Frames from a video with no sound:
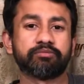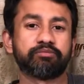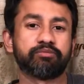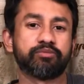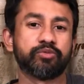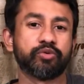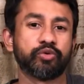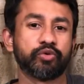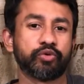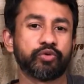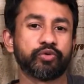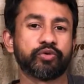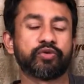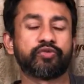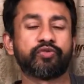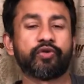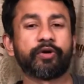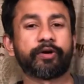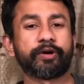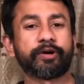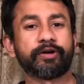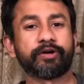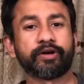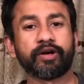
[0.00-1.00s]
move to a
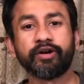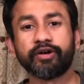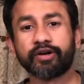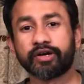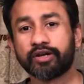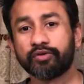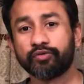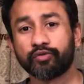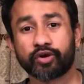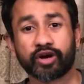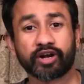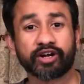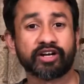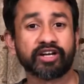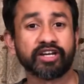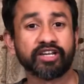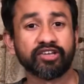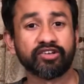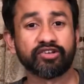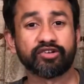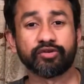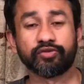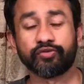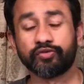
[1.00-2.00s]
foreign country for at
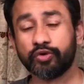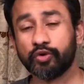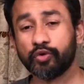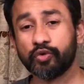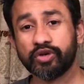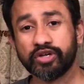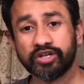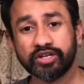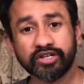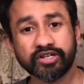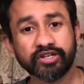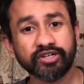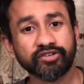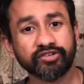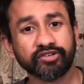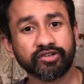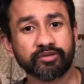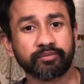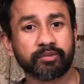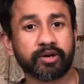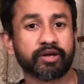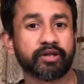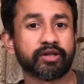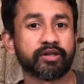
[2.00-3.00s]
least a few years
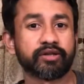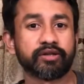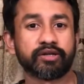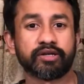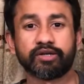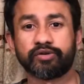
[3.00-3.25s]
in my